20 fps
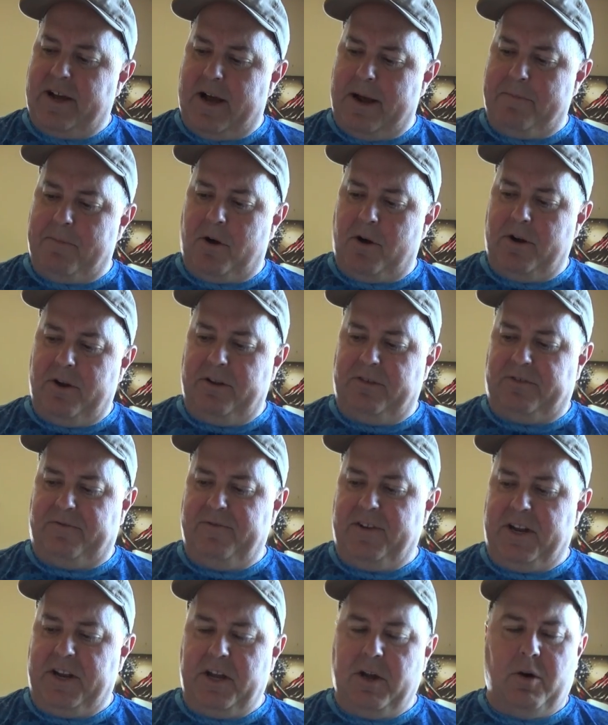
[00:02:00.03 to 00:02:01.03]
time on this
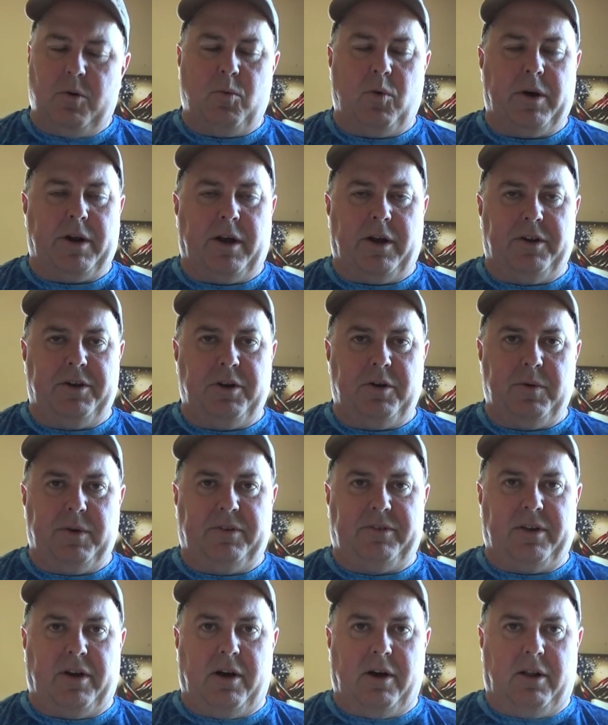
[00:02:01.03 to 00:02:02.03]
video, what I'll do
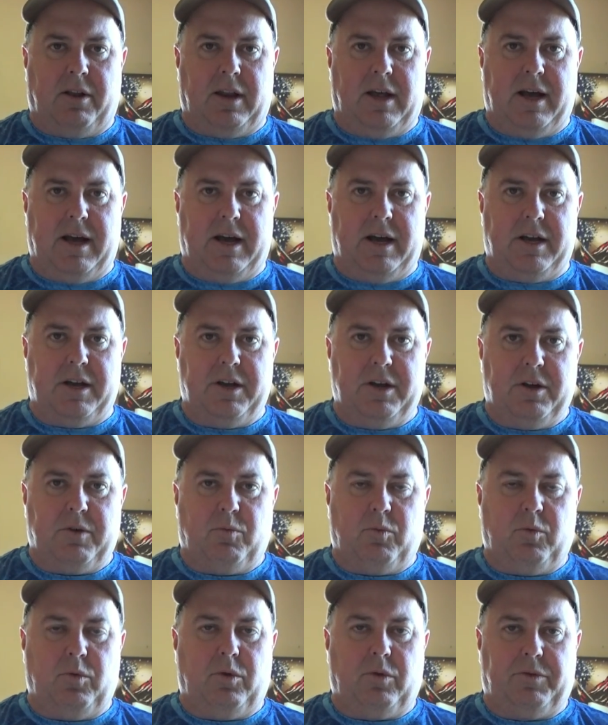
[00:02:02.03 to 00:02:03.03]
is I'll uh,
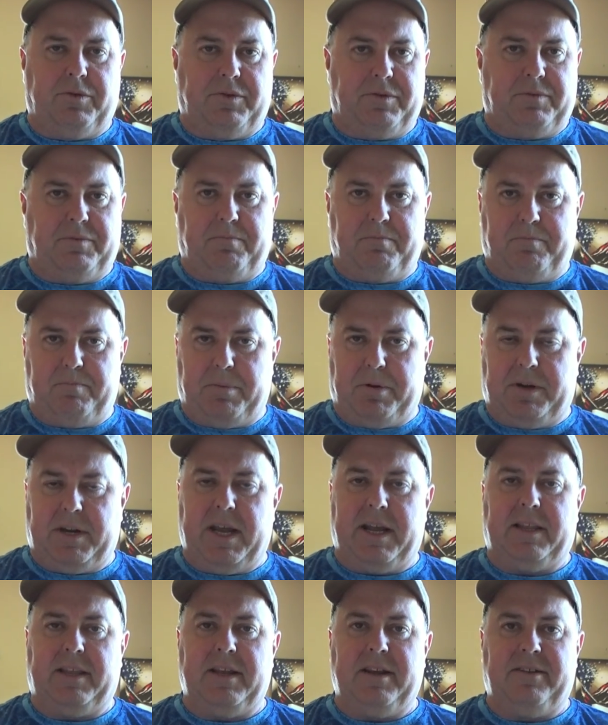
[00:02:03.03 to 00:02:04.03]
we'll
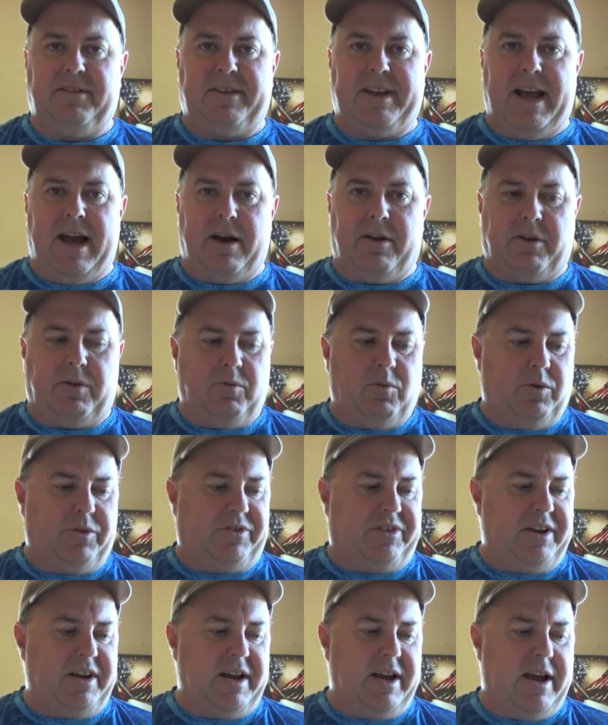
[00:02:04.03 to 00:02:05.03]
take these down and we'll
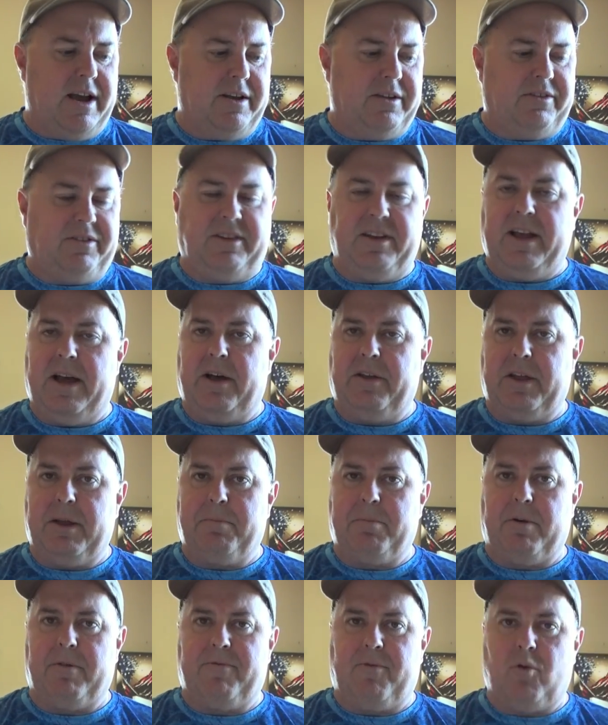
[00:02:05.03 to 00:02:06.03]
see see how
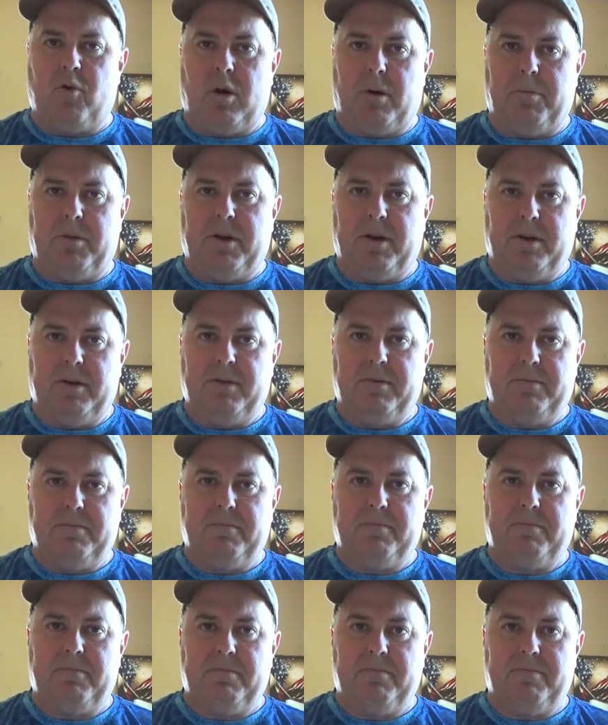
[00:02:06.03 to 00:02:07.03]
they performed.
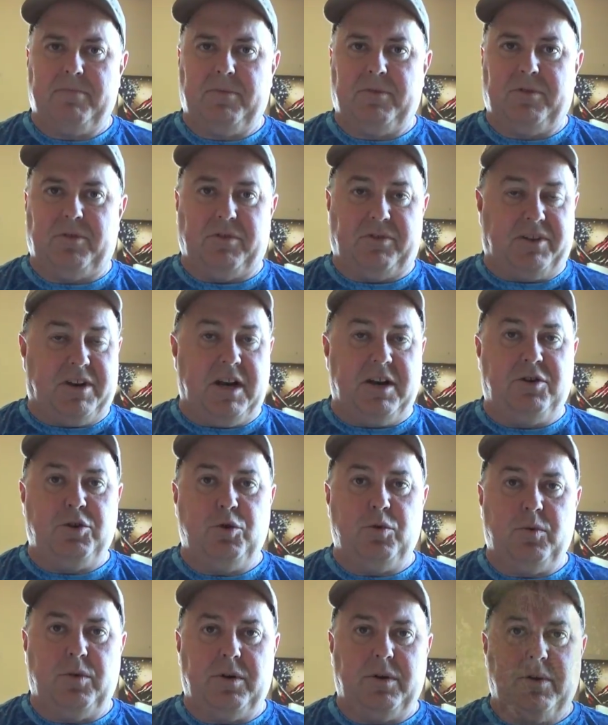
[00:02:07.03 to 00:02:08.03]
So stay
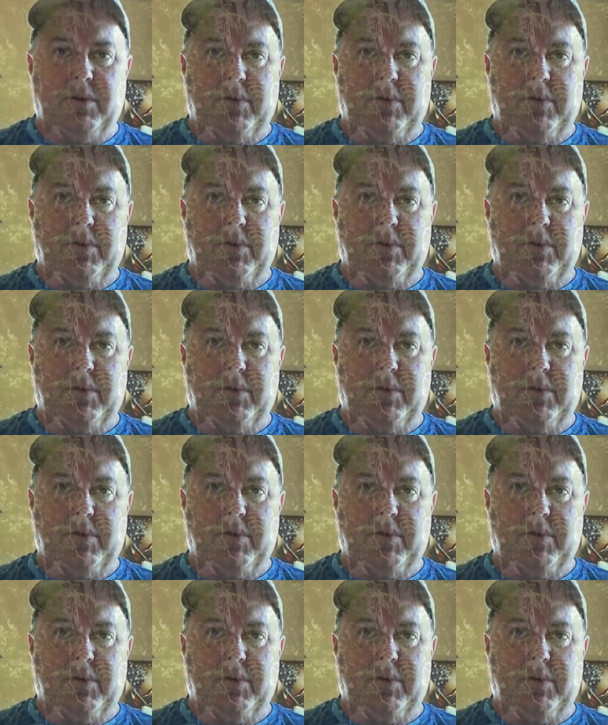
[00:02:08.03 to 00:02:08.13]
tuned.